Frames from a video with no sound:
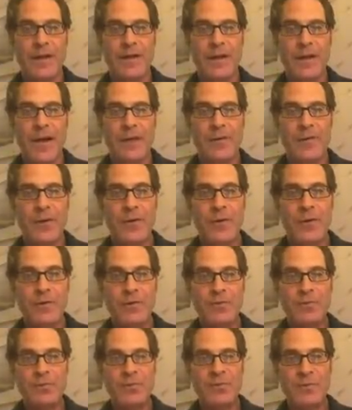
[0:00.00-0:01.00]
And now
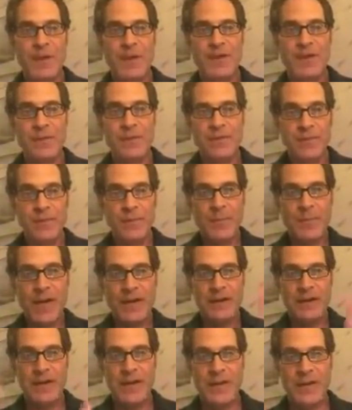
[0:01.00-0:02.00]
knowing this perspective, come
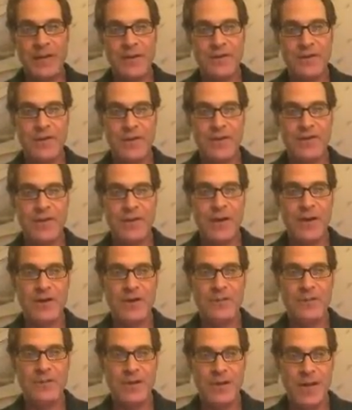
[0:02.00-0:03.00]
back down into
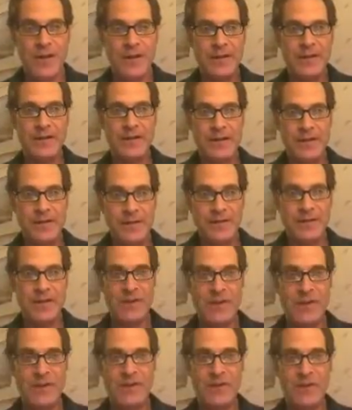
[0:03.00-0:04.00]
yourself again, here,
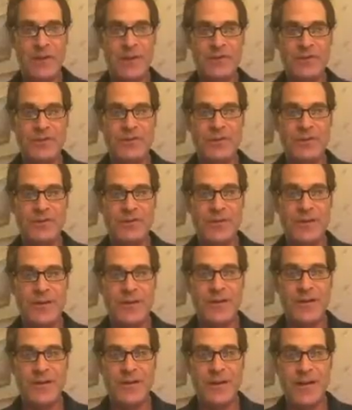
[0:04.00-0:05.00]
sitting here watching this
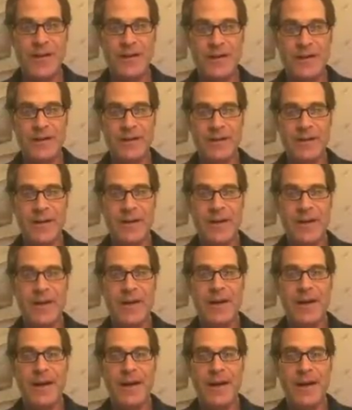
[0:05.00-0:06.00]
video again,
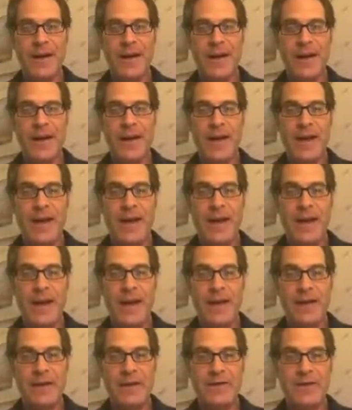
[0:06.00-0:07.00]

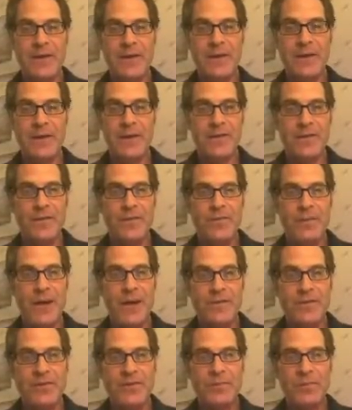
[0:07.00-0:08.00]
and you
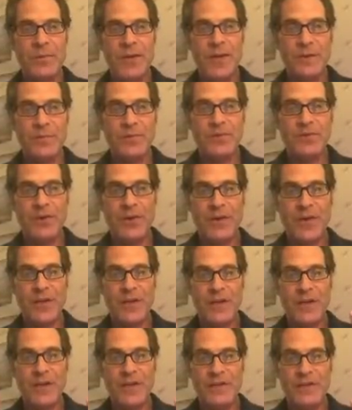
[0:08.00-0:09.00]
might just be able
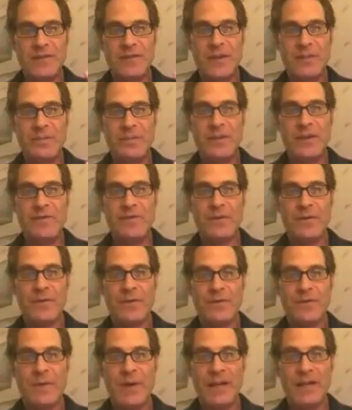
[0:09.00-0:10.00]
to get some
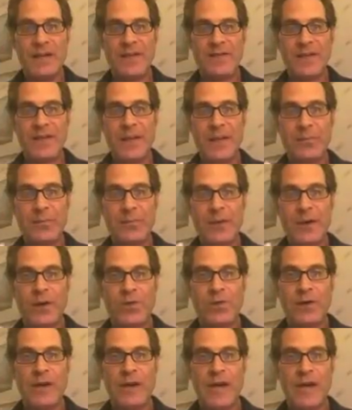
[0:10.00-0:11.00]
different perspective on
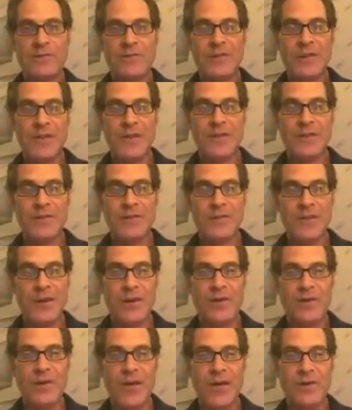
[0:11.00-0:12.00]
what it would actually take to
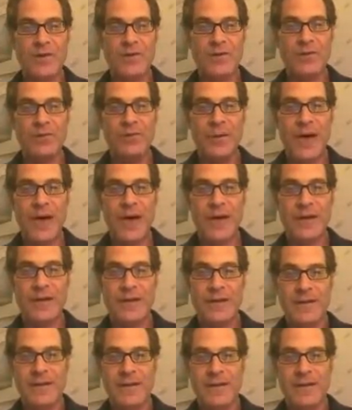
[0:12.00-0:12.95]
start that or do that.